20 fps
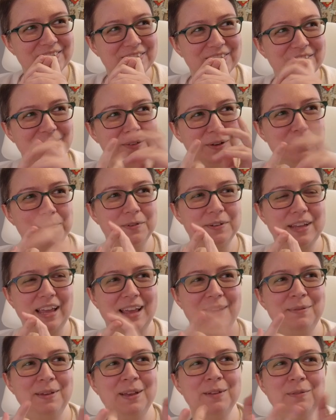one for
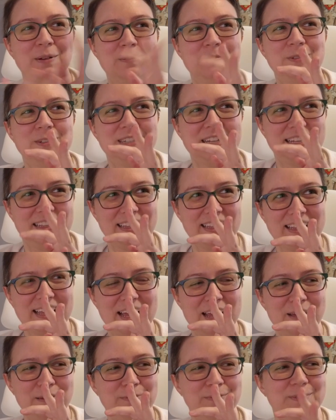gaming, one for daily
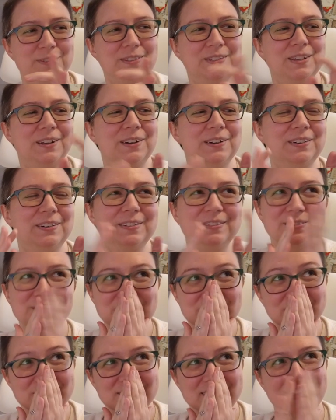life. So
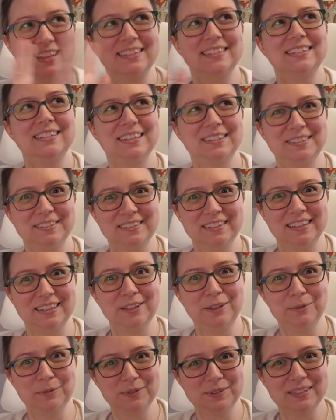that's another thing
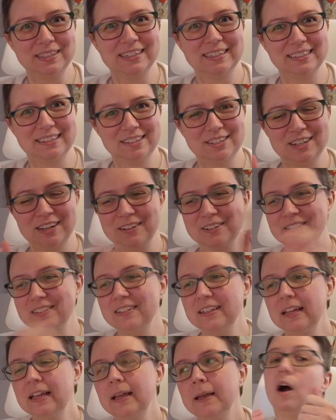you will see on this channel.